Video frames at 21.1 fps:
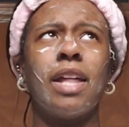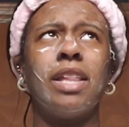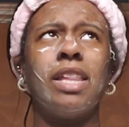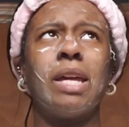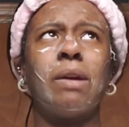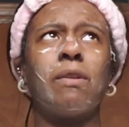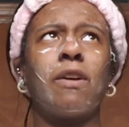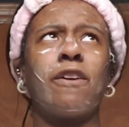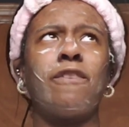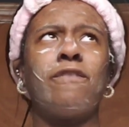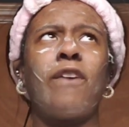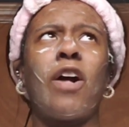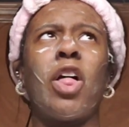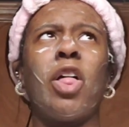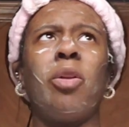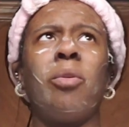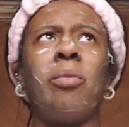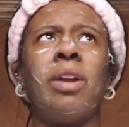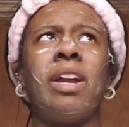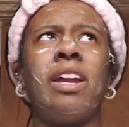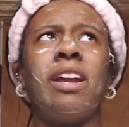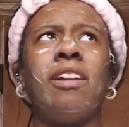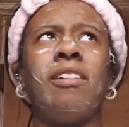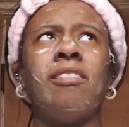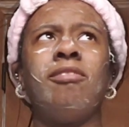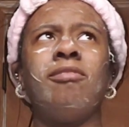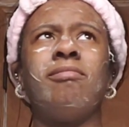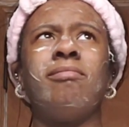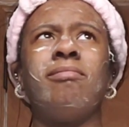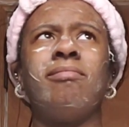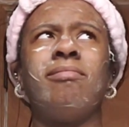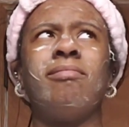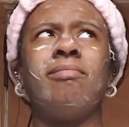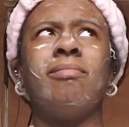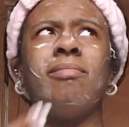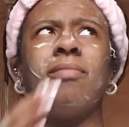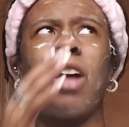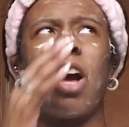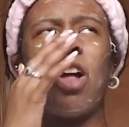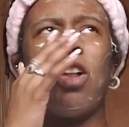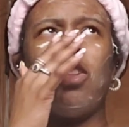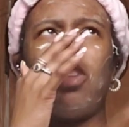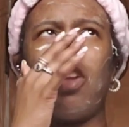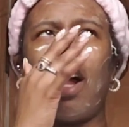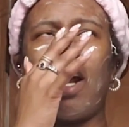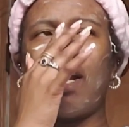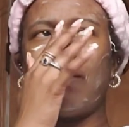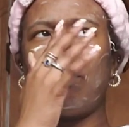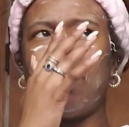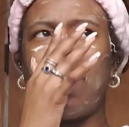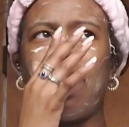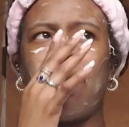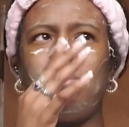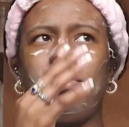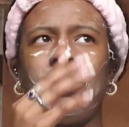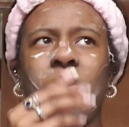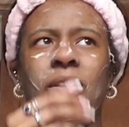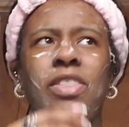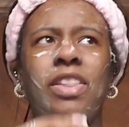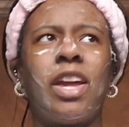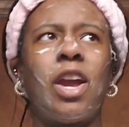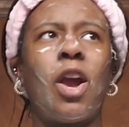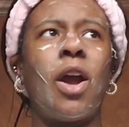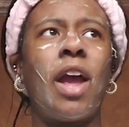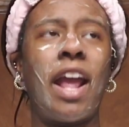They were following a lot of people, and